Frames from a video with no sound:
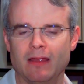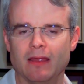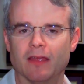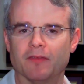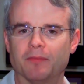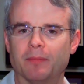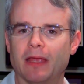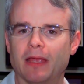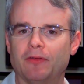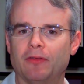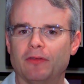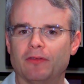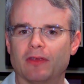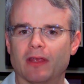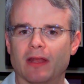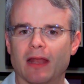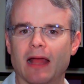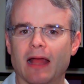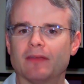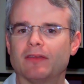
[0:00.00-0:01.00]
If patients
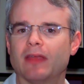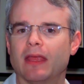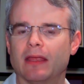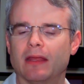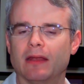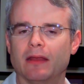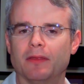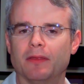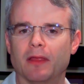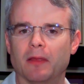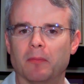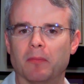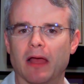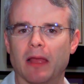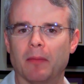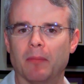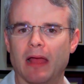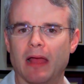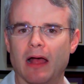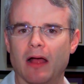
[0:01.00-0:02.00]
cannot take anything
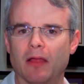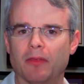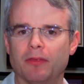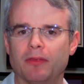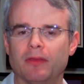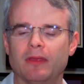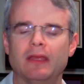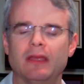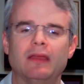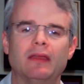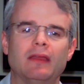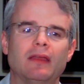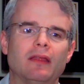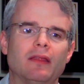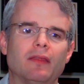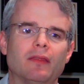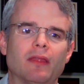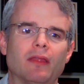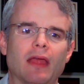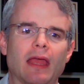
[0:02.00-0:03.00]
by mouth,
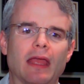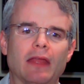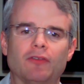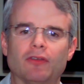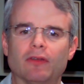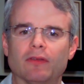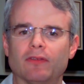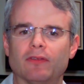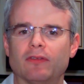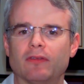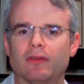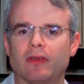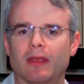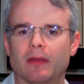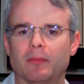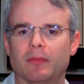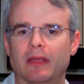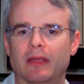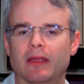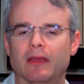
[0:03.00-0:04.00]
agents
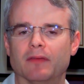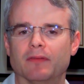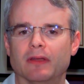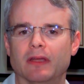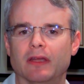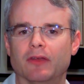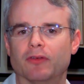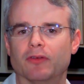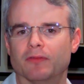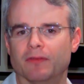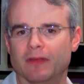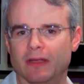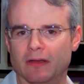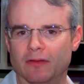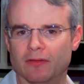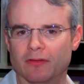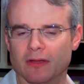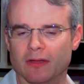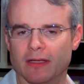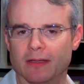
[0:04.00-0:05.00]
can be given
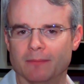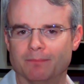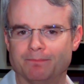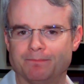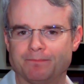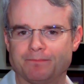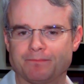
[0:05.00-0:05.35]
intravenously